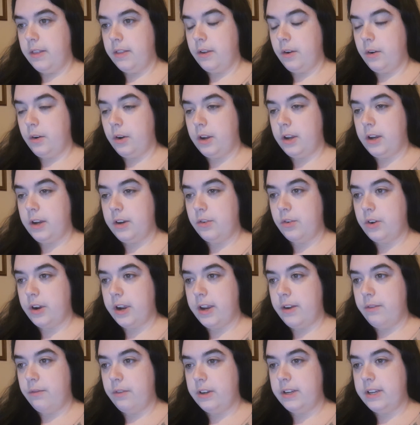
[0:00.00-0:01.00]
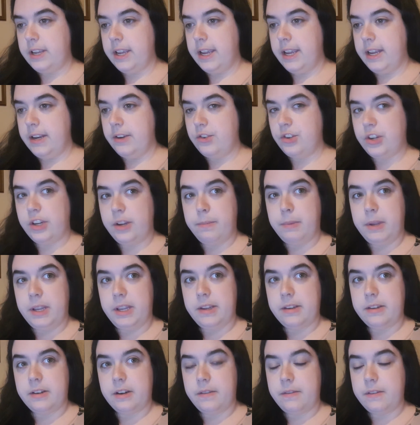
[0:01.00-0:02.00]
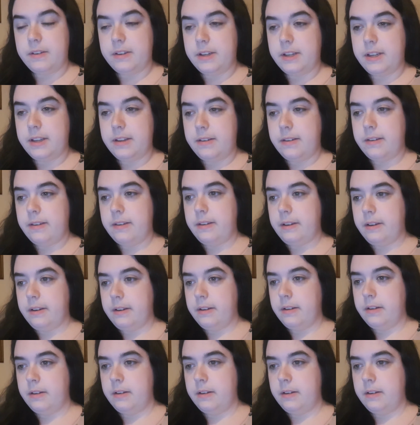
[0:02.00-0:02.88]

They're gonna try and retain GP services.